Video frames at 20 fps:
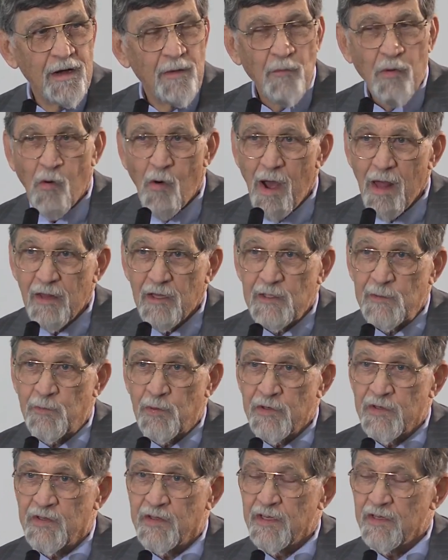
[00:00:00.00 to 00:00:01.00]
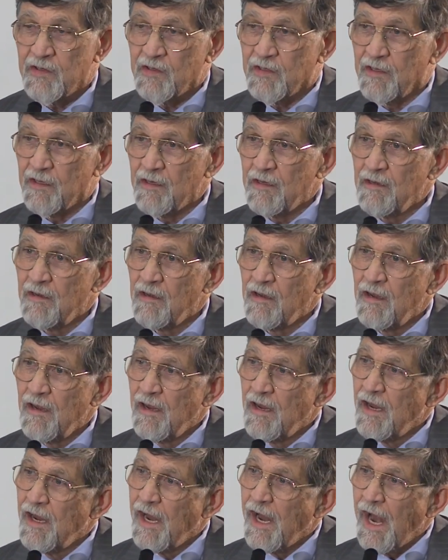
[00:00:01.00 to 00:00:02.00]
But Wallace persisted
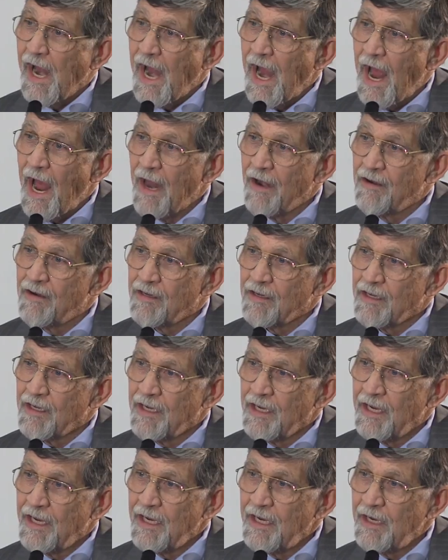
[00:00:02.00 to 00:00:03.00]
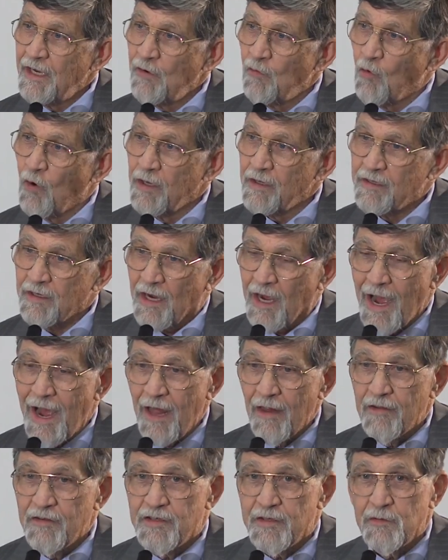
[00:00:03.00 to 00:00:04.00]
and he went to college.